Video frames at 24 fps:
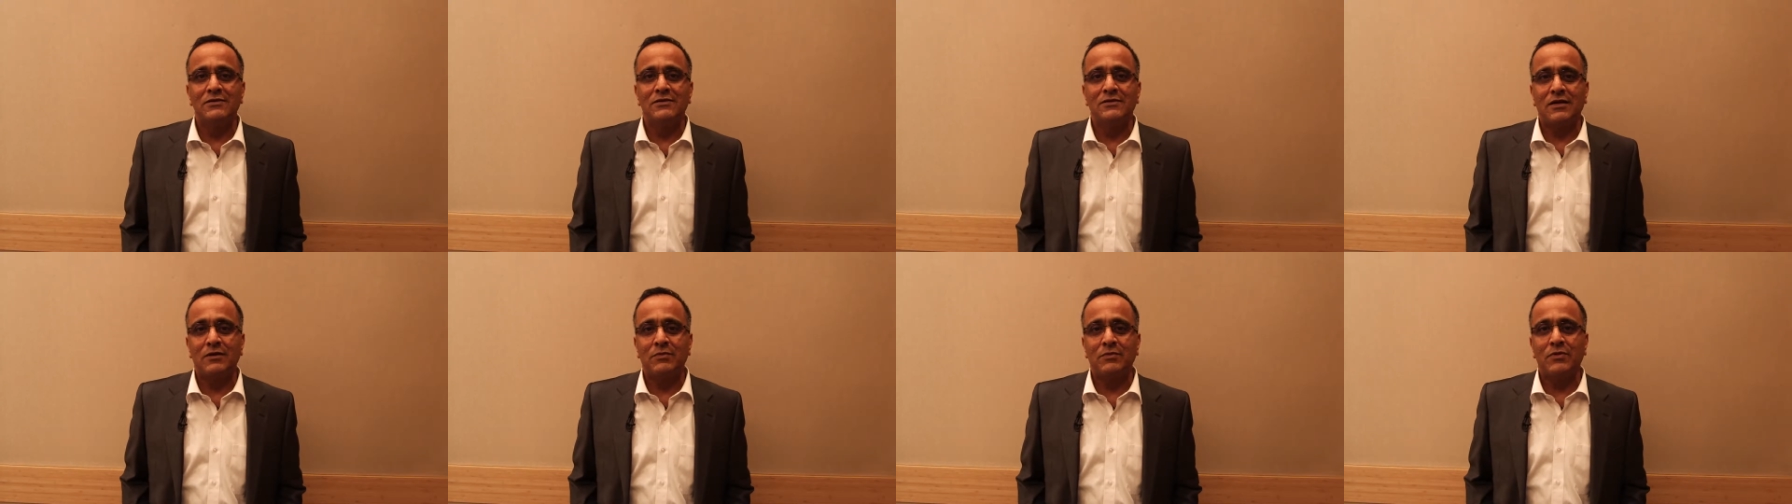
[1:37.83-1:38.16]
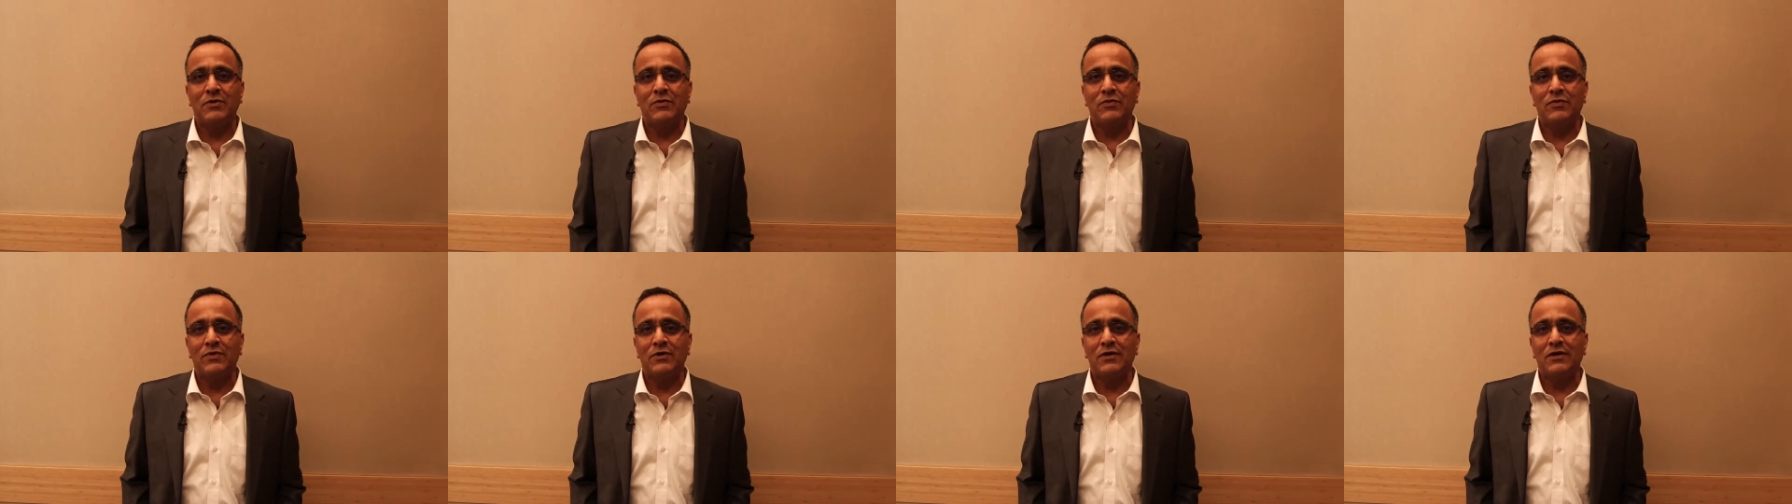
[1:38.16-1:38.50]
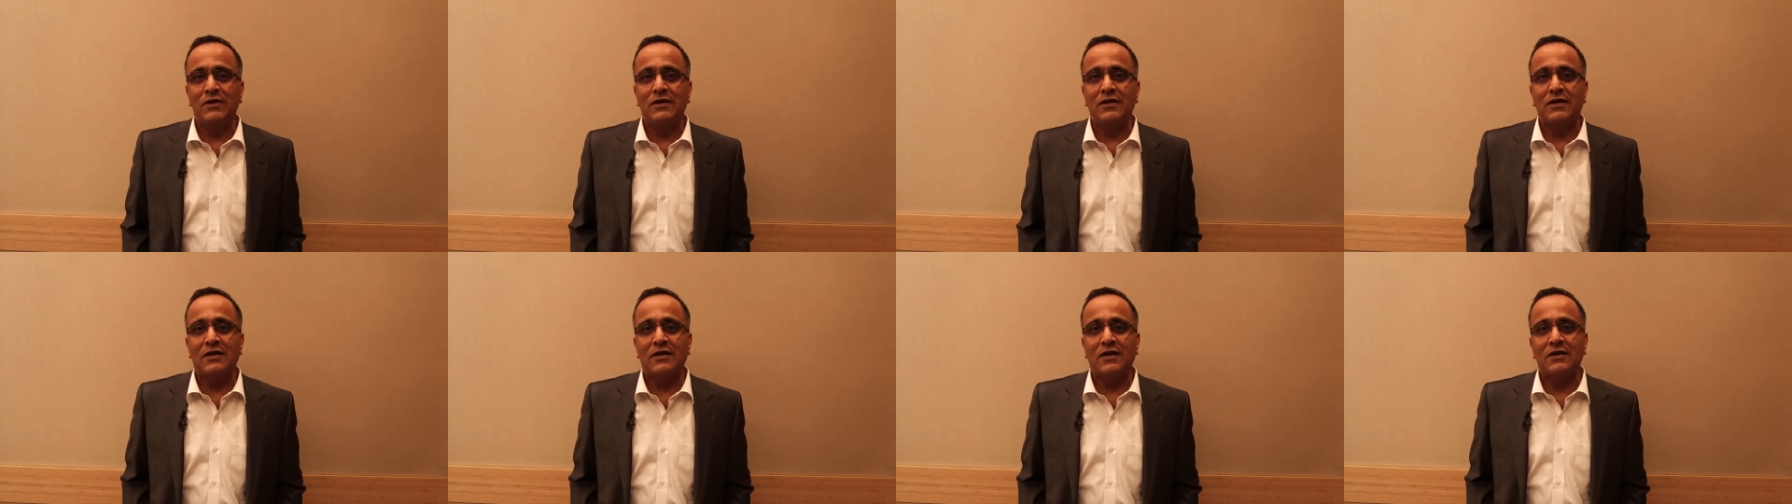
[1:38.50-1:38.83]
cyber
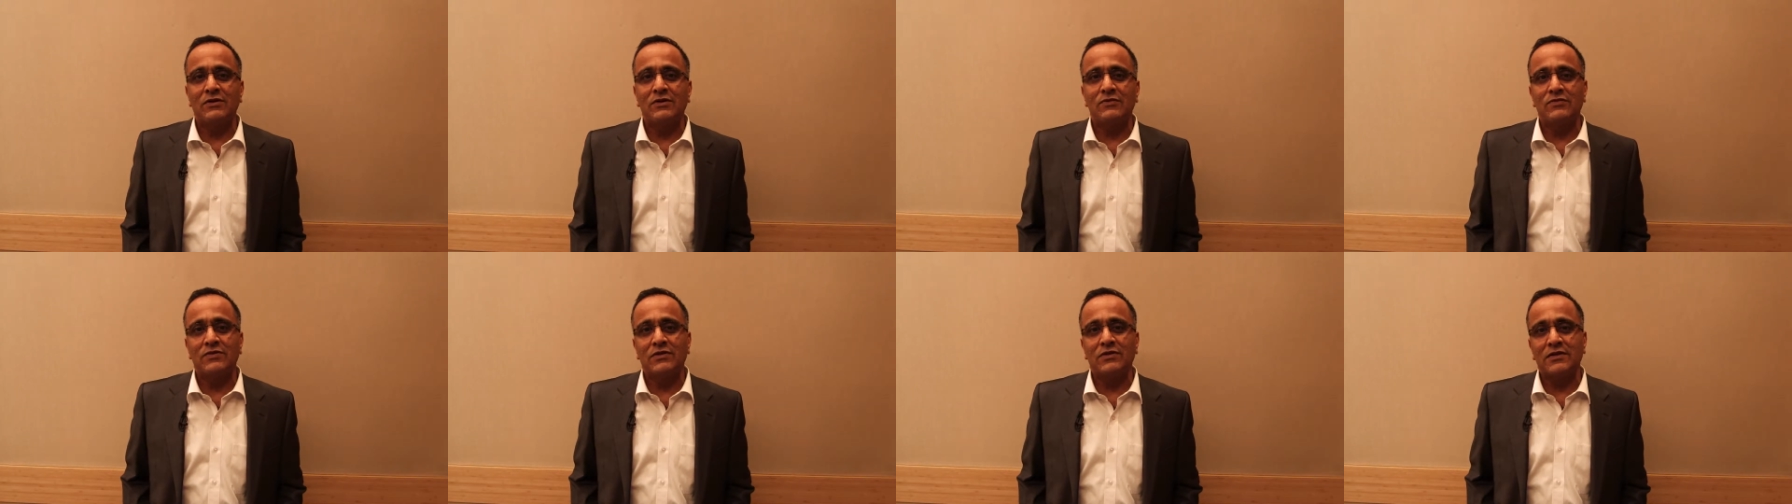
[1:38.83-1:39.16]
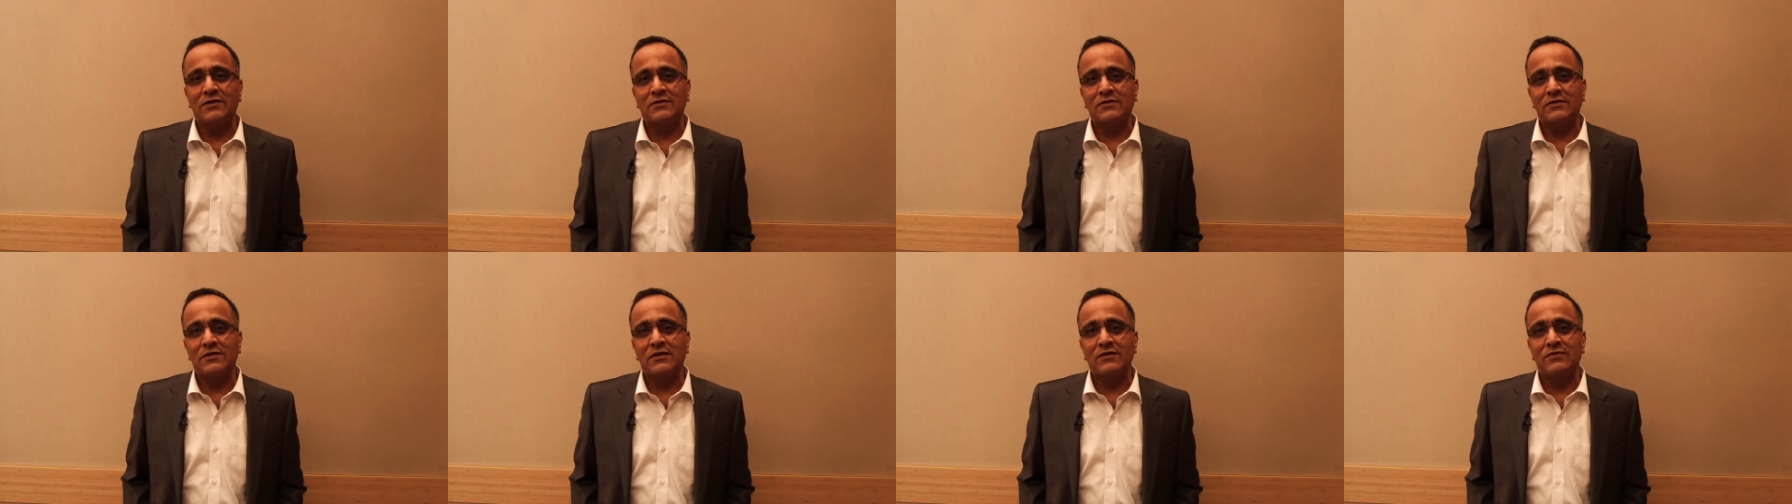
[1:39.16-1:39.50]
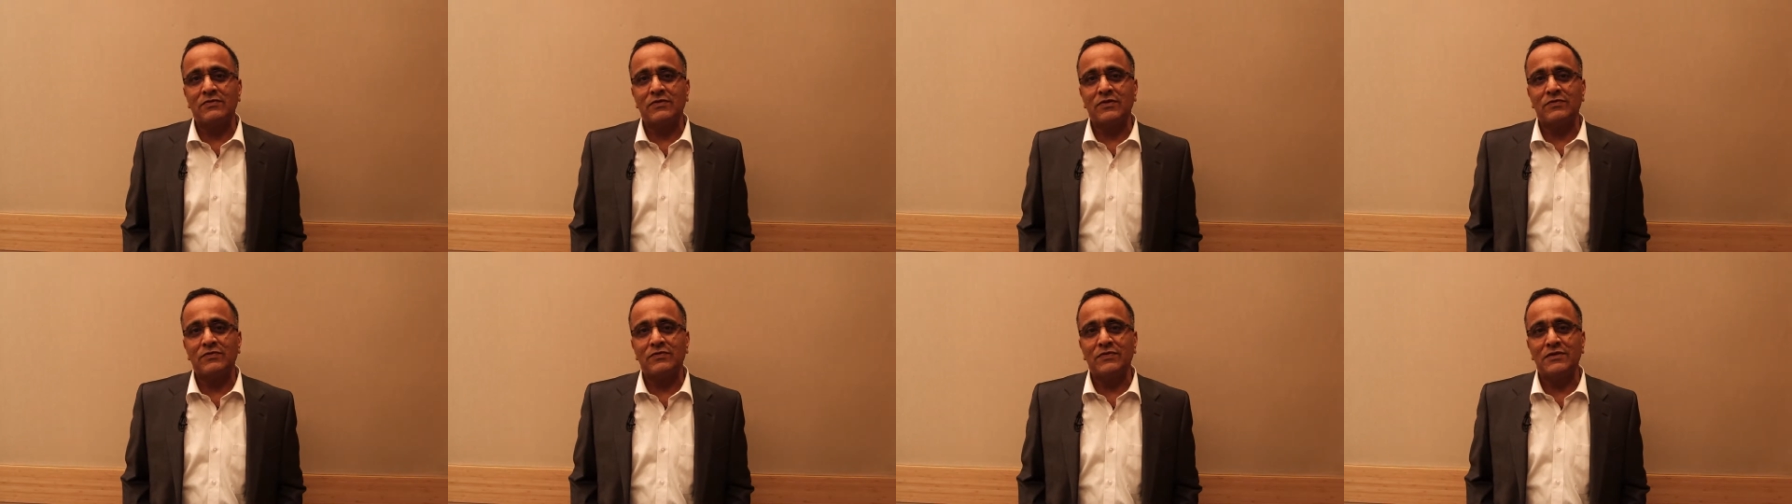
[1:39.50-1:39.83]
world, the kind of threats that
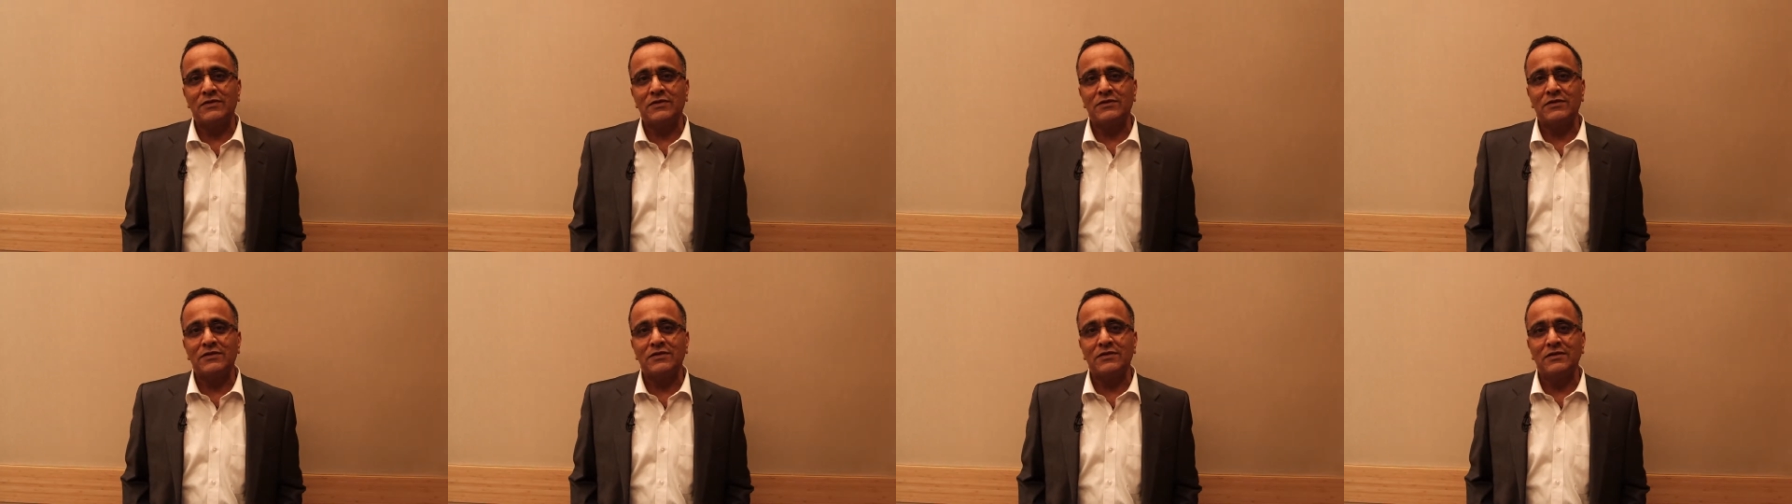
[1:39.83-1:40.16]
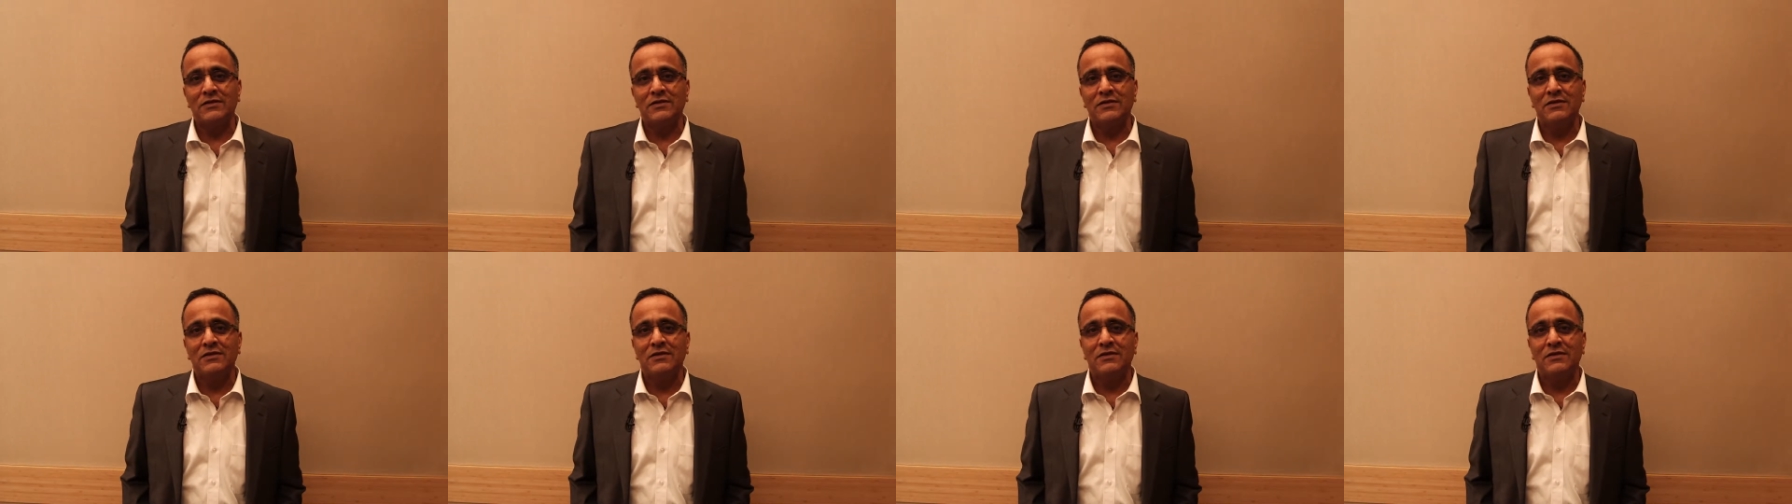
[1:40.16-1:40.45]
we're facing.